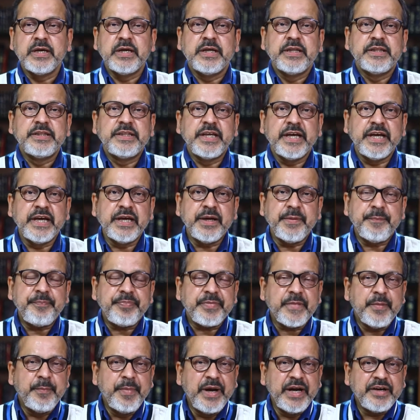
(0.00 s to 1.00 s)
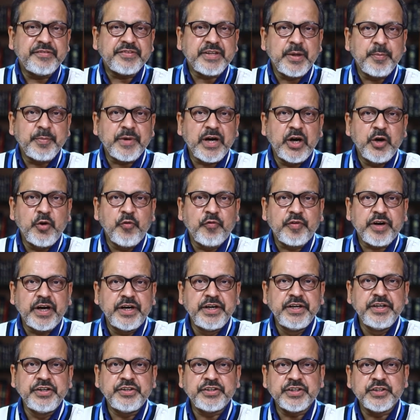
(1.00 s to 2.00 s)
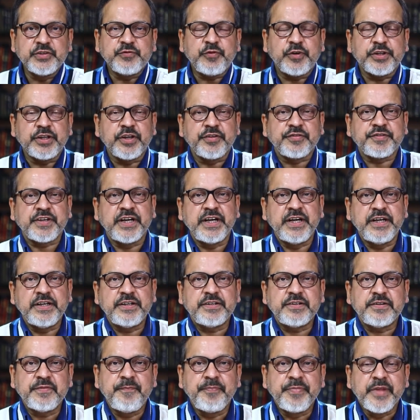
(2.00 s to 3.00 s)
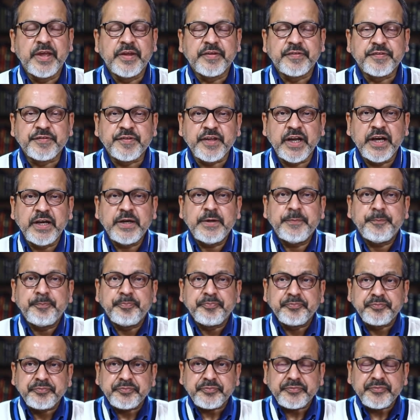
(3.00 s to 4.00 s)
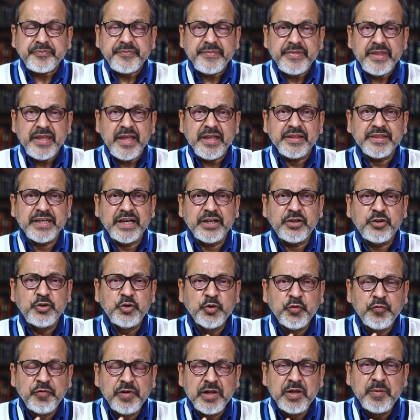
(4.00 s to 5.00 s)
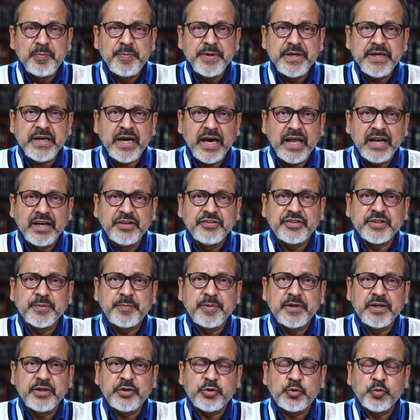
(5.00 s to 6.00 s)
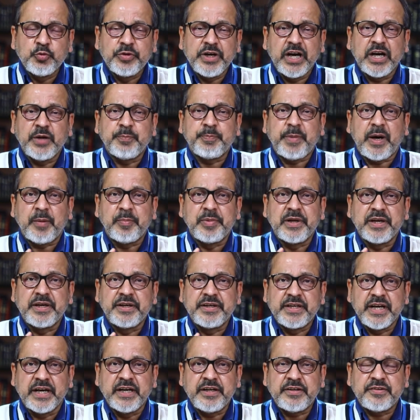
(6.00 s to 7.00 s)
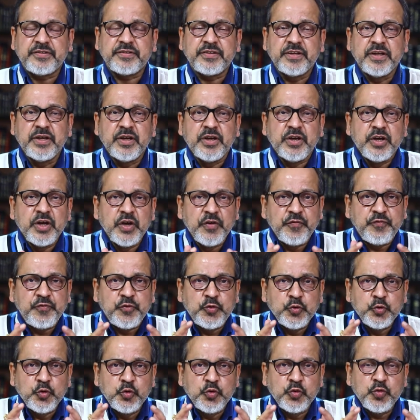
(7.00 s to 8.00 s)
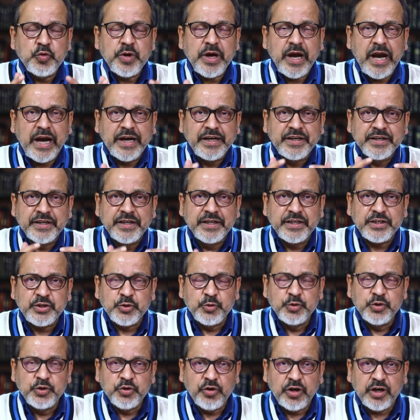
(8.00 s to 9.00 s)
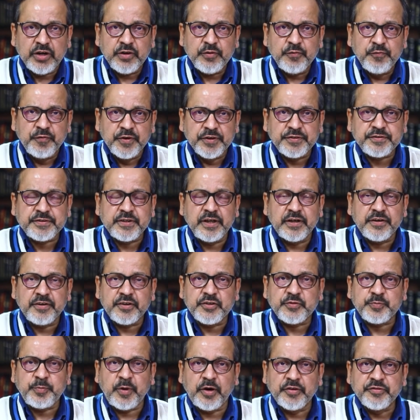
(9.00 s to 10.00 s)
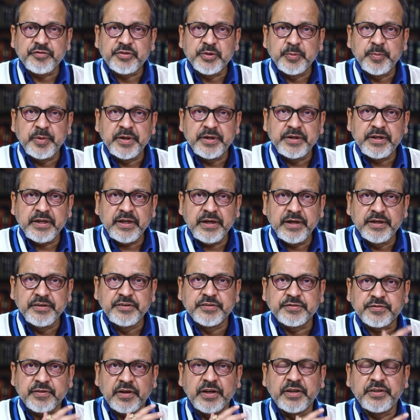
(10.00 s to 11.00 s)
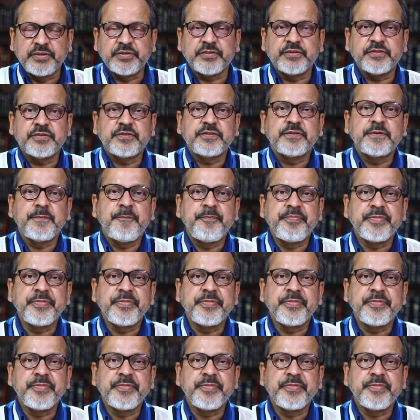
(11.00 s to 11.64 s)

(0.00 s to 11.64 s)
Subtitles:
they made some kind of conditions for the states, said that you will be eligible to get public debts if you adhere to your fiscal responsibility legislations.